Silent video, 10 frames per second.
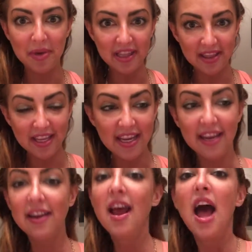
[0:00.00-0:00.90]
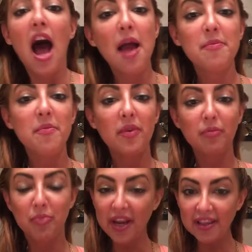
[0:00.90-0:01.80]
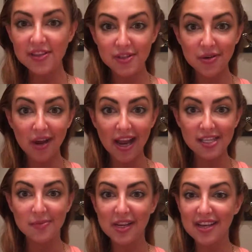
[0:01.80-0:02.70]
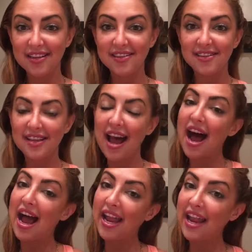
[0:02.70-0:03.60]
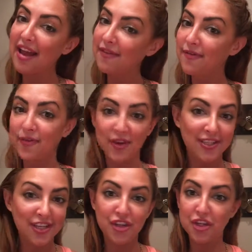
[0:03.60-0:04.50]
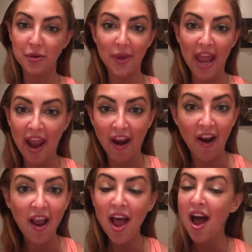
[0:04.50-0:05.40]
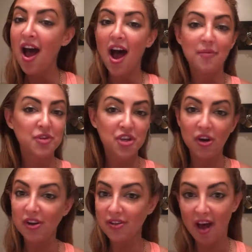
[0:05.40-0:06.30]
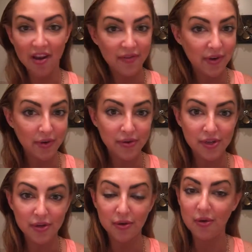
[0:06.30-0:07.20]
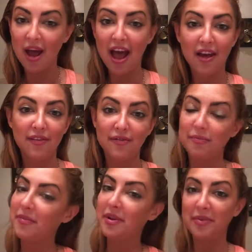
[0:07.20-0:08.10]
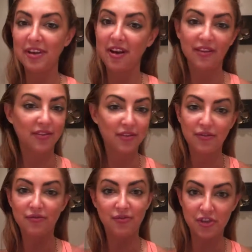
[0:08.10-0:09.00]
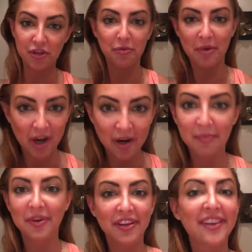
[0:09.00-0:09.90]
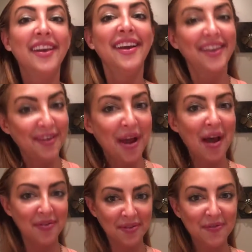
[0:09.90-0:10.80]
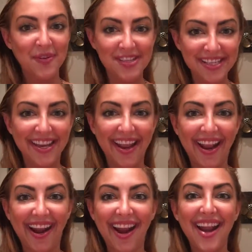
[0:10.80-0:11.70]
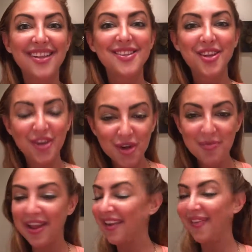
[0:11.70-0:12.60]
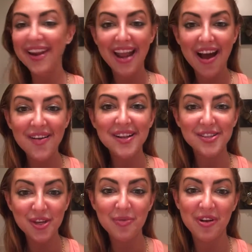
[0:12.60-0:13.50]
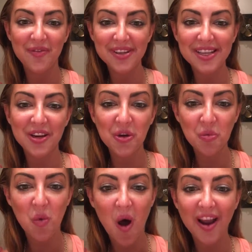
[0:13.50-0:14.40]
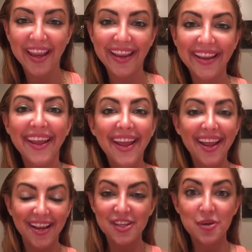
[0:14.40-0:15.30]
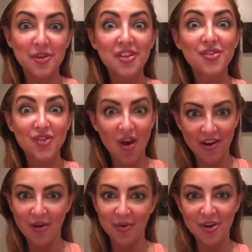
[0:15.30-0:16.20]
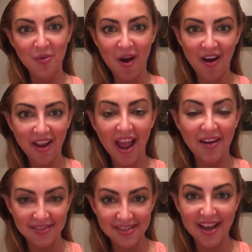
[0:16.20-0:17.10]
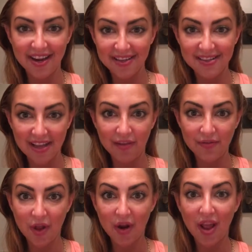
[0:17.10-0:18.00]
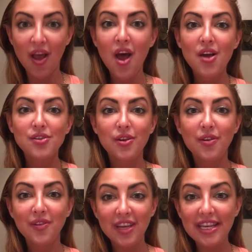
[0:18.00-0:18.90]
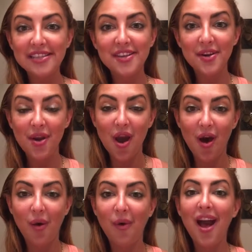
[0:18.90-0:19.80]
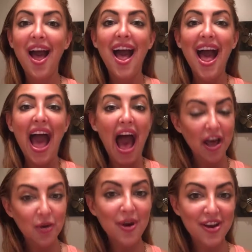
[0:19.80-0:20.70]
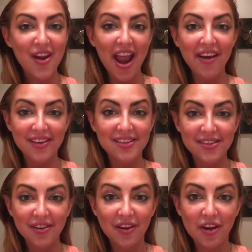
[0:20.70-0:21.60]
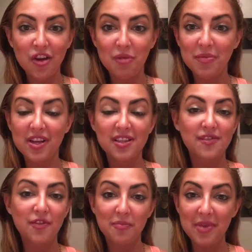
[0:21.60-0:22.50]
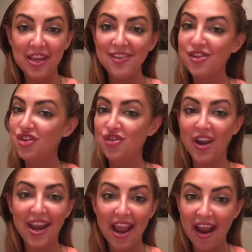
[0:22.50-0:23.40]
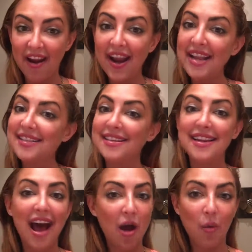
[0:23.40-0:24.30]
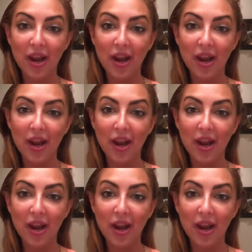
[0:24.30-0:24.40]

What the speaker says: beat the heat. I'm bringing this to you guys because I have frizzy Jew hair. I'm sure a lot of you do have, maybe not the Jew part, but you have the frizzy hair, and it's humid. Right now, it's humid. It feels like you're walking into a sauna when you walk outside in South Florida. So you need to know how to wear your hair and still look cute, because for me, straight hair is not